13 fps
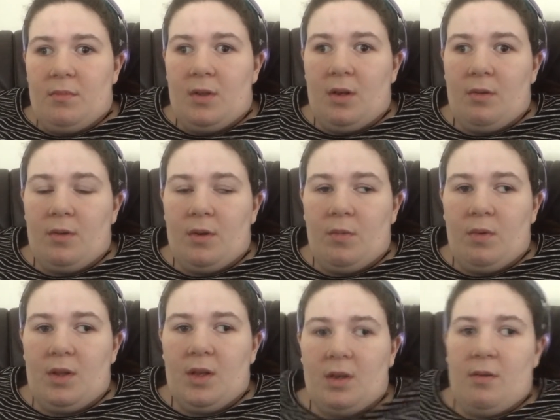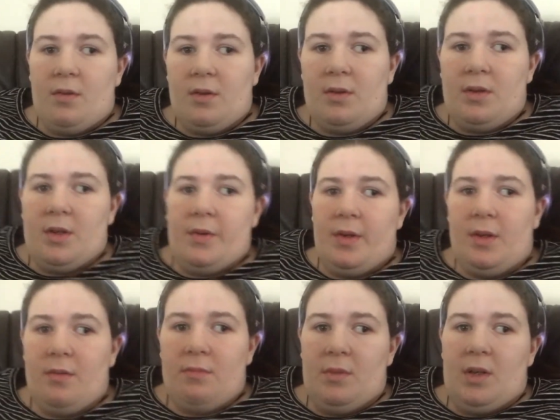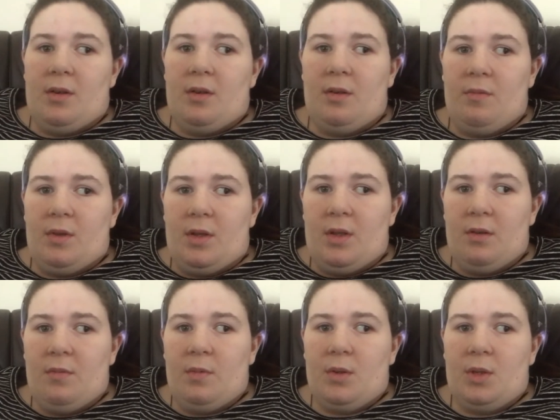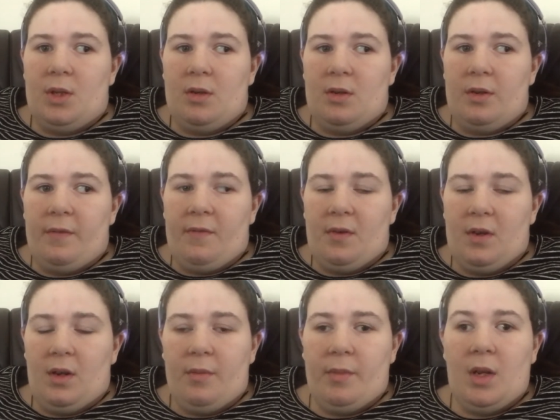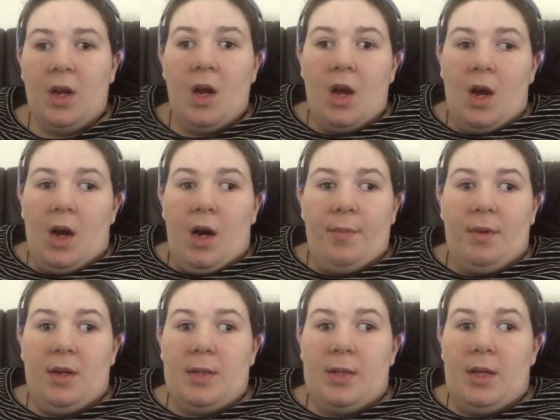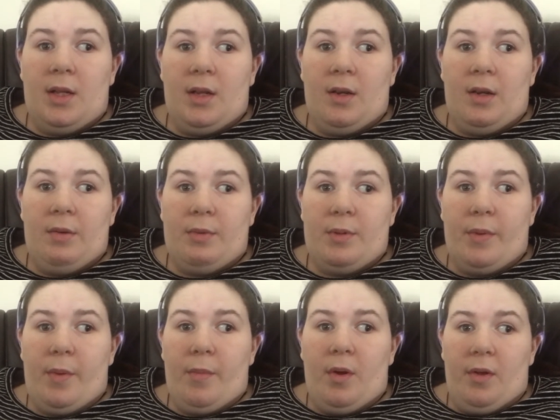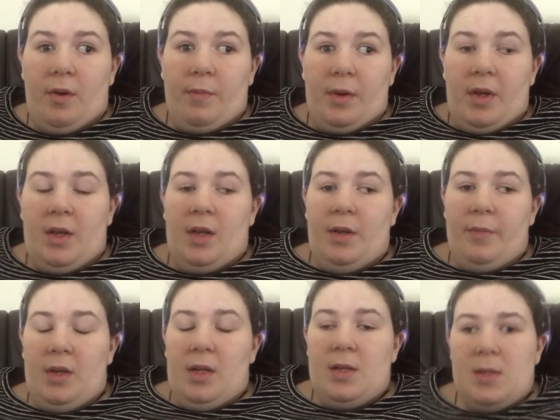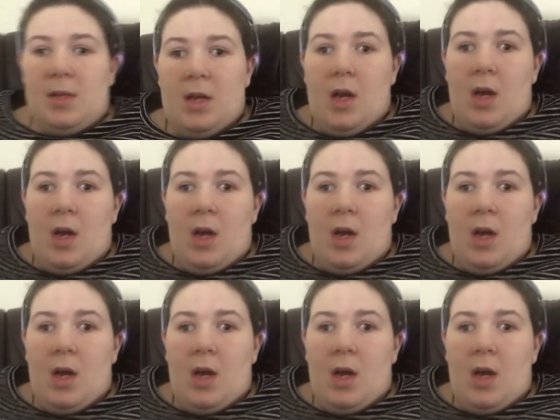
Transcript: don't know what the hell they're doing dealing with your wheelchair lift. And I mean, I'm not saying that it was my mother by any means.